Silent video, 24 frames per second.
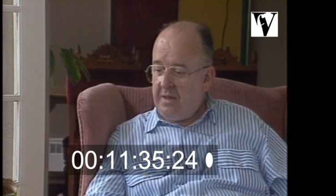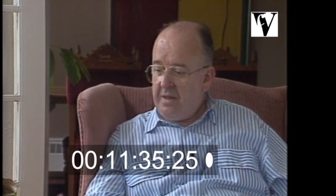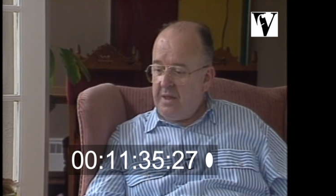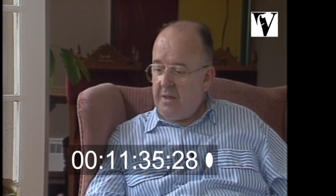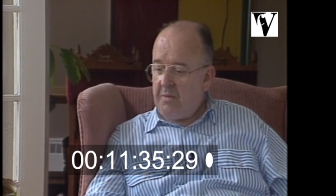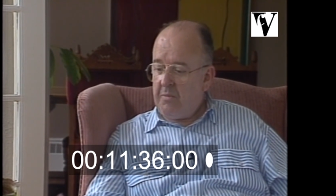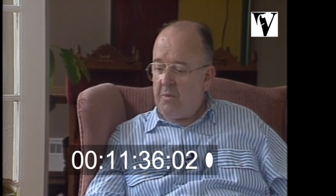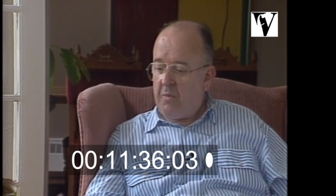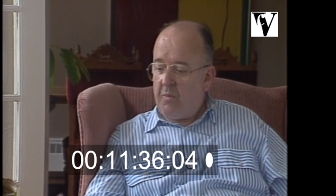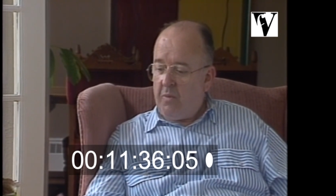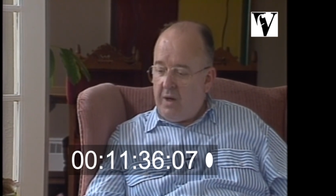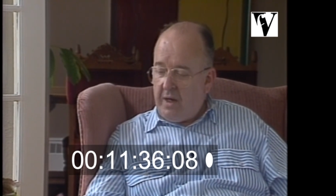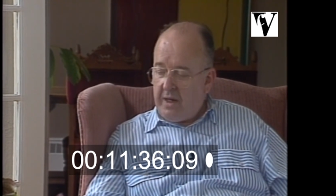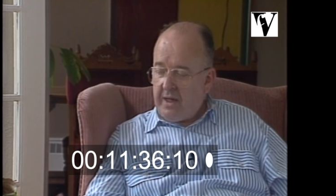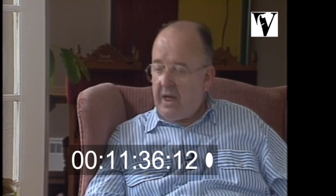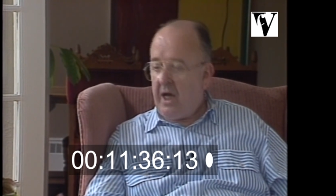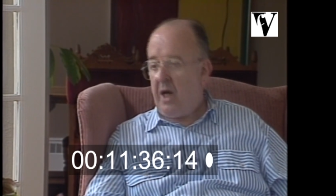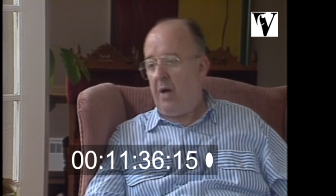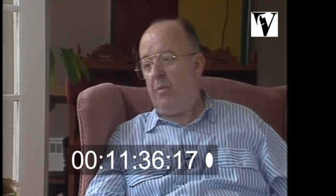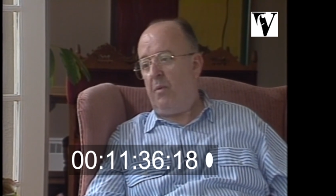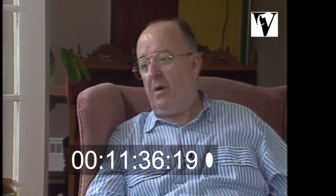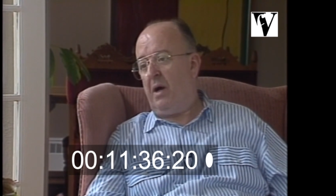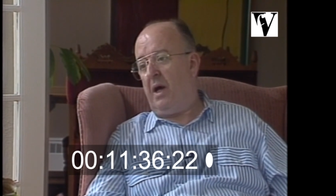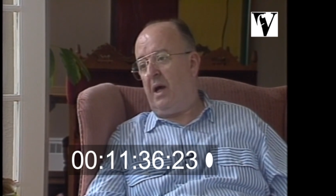They were
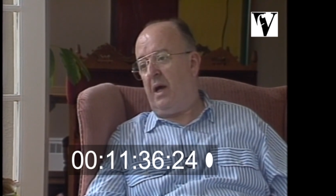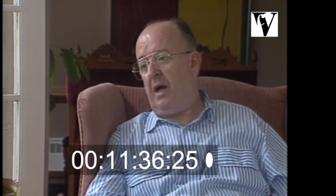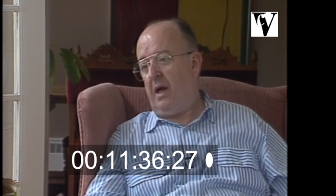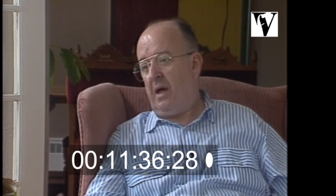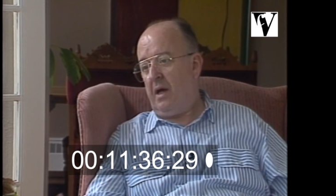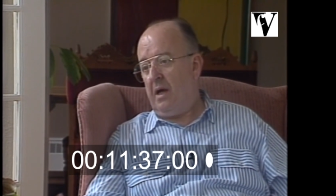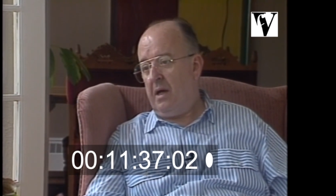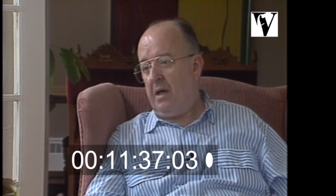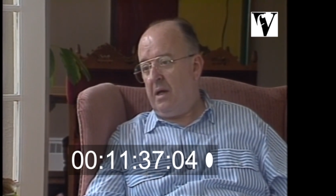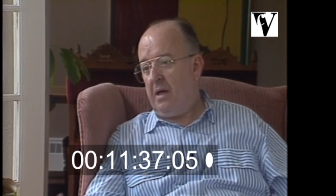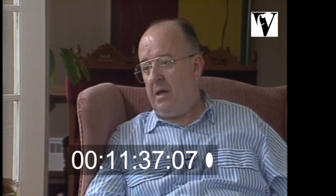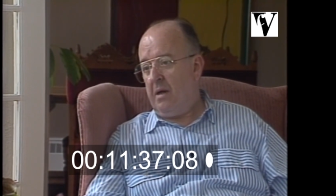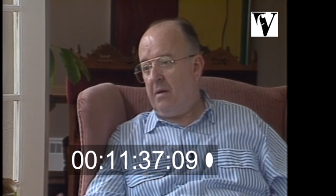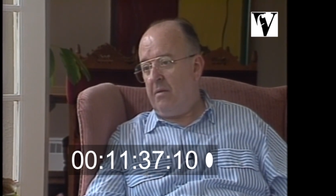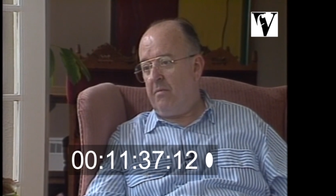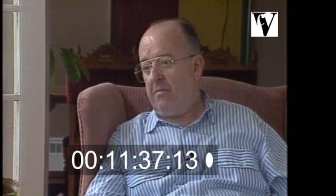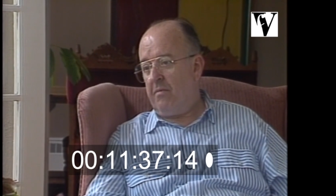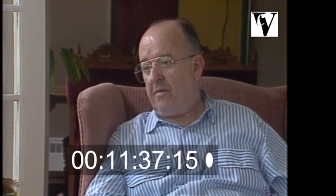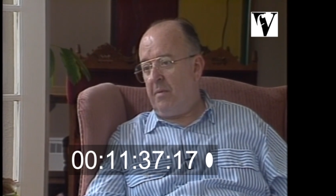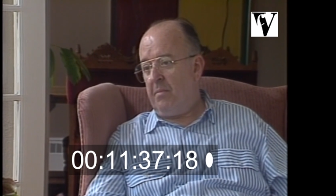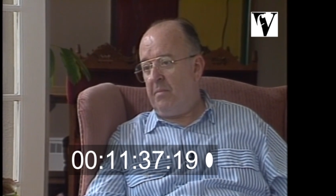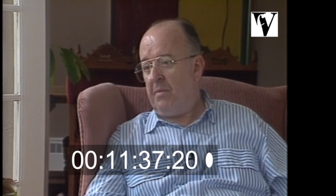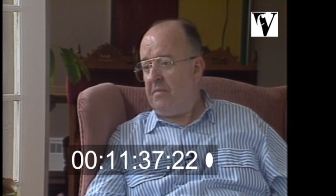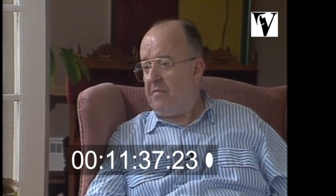walking away
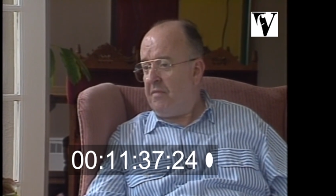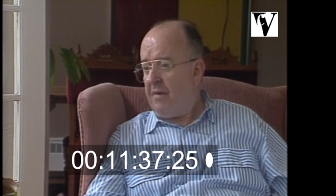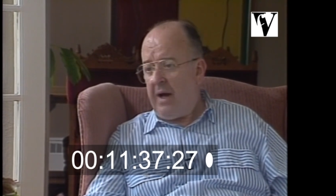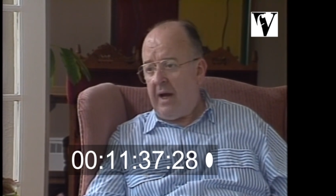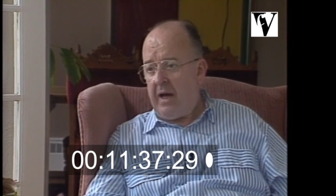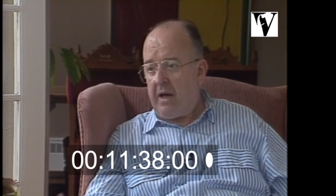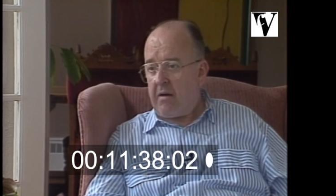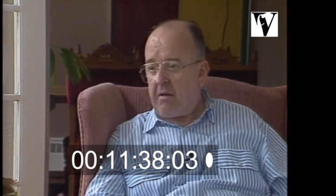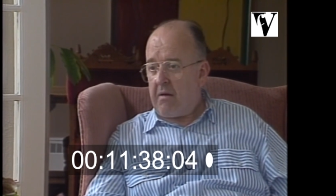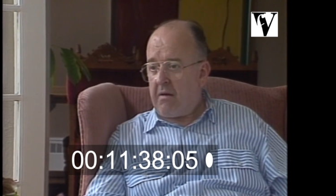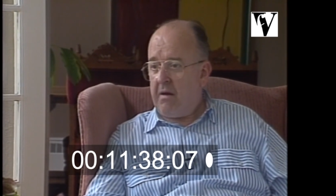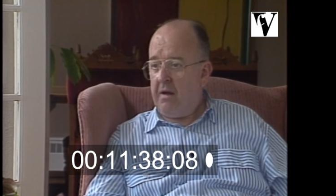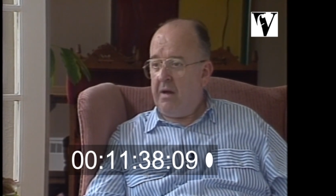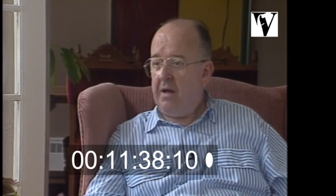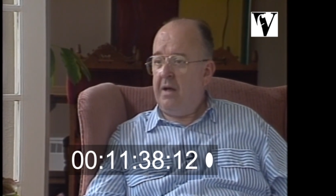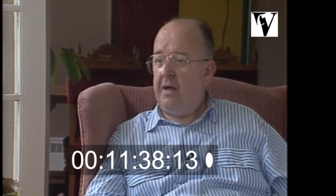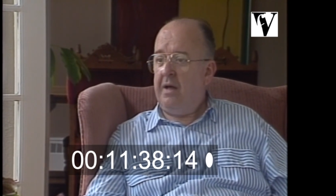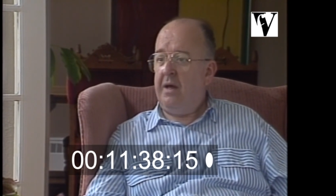from the fire.